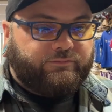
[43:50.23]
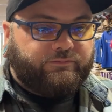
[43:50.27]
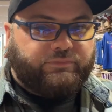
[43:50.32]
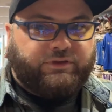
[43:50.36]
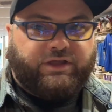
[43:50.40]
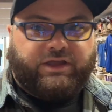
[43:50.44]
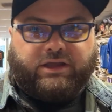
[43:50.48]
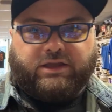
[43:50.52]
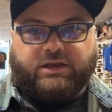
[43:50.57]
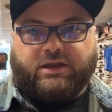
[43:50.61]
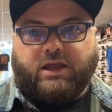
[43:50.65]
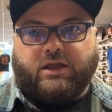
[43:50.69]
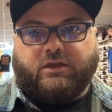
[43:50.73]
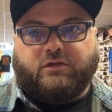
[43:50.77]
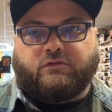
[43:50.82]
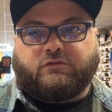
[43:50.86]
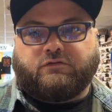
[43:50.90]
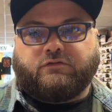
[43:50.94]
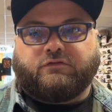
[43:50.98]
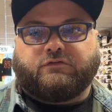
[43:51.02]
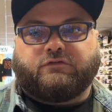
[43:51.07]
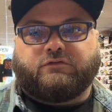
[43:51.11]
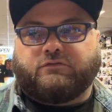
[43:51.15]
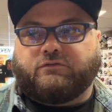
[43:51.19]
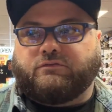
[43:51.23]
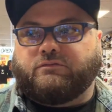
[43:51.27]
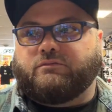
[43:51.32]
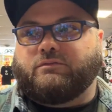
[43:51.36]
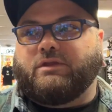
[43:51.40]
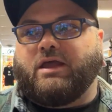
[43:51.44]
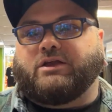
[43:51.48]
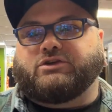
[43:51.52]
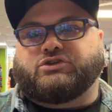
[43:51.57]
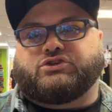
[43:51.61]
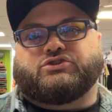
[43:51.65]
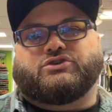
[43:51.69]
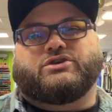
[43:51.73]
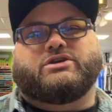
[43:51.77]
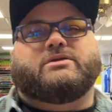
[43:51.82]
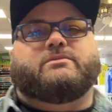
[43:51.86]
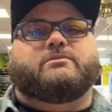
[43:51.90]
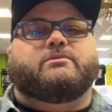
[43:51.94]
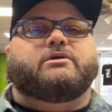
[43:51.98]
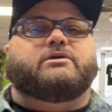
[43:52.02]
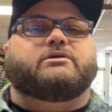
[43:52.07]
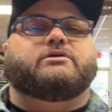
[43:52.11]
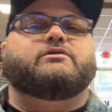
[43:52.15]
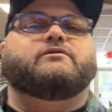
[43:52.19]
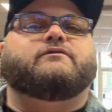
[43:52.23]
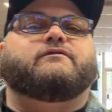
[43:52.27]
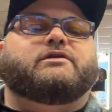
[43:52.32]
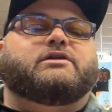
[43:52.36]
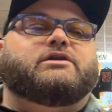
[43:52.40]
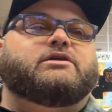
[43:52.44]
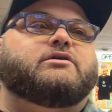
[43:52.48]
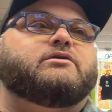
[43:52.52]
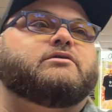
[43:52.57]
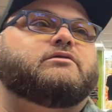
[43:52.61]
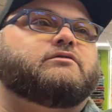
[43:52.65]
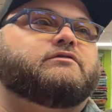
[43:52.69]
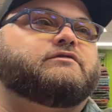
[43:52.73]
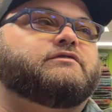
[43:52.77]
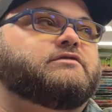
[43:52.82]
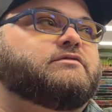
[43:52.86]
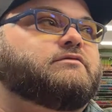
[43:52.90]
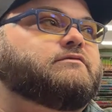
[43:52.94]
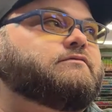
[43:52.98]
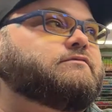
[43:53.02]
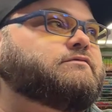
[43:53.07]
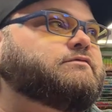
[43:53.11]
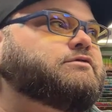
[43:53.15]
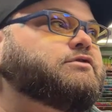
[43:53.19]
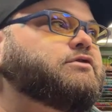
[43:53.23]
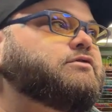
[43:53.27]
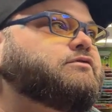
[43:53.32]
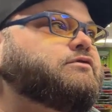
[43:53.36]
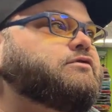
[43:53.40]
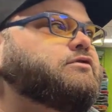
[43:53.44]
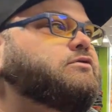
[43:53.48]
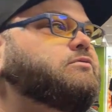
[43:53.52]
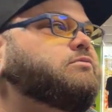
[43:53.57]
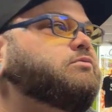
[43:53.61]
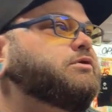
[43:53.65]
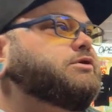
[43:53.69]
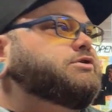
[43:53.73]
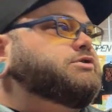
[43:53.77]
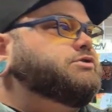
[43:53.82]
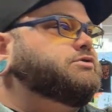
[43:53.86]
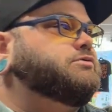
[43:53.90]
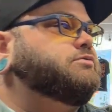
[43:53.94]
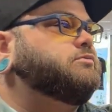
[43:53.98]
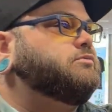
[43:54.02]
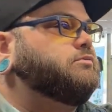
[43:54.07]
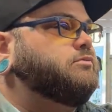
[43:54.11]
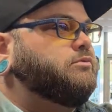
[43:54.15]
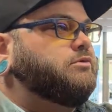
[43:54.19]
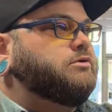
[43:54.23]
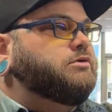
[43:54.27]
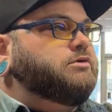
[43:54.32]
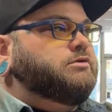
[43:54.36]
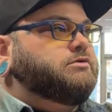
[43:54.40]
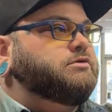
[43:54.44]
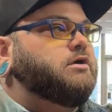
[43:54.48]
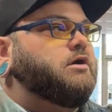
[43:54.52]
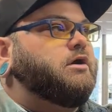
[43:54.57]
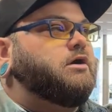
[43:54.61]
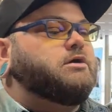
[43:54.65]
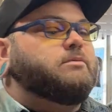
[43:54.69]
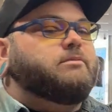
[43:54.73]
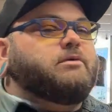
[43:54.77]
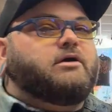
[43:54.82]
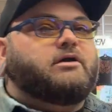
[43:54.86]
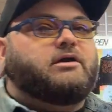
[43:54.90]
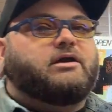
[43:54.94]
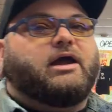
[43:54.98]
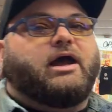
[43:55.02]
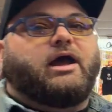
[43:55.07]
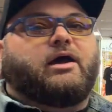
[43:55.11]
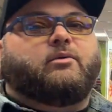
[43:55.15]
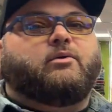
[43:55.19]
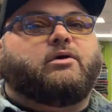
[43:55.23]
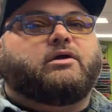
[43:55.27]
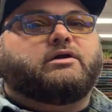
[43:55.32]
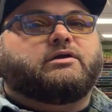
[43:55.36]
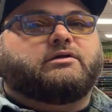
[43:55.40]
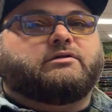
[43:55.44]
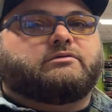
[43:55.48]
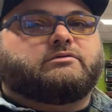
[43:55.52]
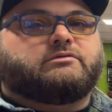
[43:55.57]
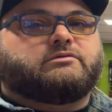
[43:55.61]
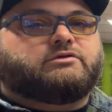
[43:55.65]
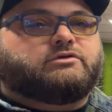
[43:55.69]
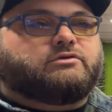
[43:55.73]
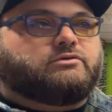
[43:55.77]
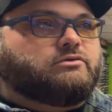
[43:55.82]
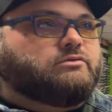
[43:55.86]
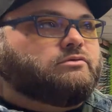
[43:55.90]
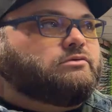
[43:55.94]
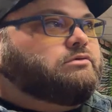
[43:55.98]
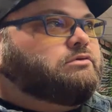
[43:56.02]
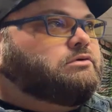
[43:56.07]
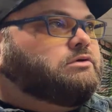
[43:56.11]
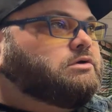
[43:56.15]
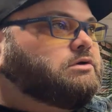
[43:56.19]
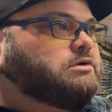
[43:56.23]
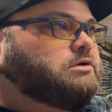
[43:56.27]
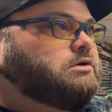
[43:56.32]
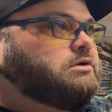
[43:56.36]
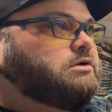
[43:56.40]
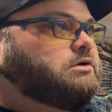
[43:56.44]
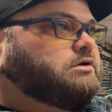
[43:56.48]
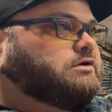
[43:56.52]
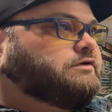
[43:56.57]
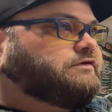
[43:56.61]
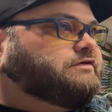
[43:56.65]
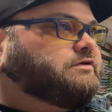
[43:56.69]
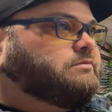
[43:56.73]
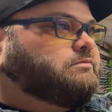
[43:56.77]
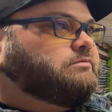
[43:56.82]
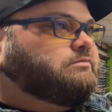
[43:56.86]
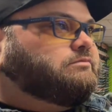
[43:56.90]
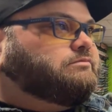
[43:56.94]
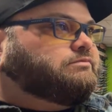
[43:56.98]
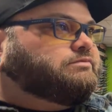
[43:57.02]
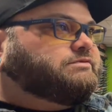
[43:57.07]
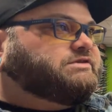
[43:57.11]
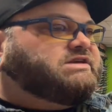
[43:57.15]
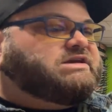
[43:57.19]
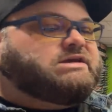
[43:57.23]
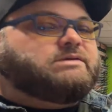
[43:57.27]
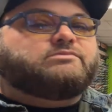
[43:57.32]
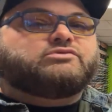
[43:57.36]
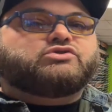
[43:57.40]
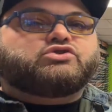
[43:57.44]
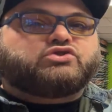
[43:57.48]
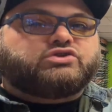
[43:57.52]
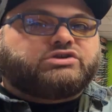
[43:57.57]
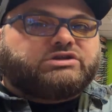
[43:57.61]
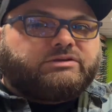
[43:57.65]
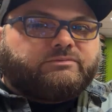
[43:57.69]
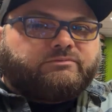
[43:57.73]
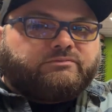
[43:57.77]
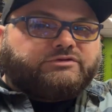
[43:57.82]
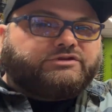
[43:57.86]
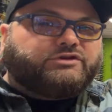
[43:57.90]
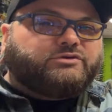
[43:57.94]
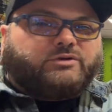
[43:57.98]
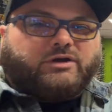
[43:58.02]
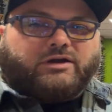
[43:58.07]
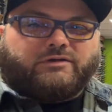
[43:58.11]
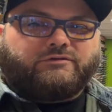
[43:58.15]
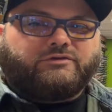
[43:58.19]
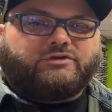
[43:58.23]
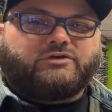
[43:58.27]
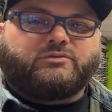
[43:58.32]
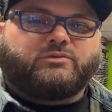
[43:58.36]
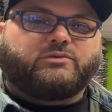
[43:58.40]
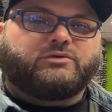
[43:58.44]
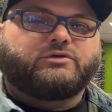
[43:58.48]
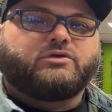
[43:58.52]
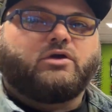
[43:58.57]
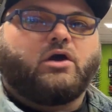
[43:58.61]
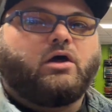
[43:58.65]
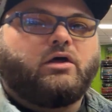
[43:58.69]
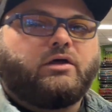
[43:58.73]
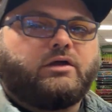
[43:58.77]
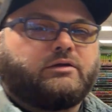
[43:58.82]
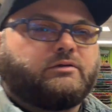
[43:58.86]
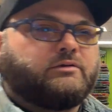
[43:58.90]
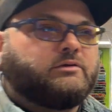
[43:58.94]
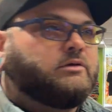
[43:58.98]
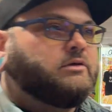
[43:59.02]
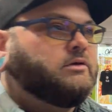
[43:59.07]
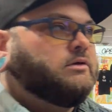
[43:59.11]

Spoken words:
Blake and I used to not stream, but do videos and YouTube, which we're talking about it. I want to do some team streams or whatever you would call it,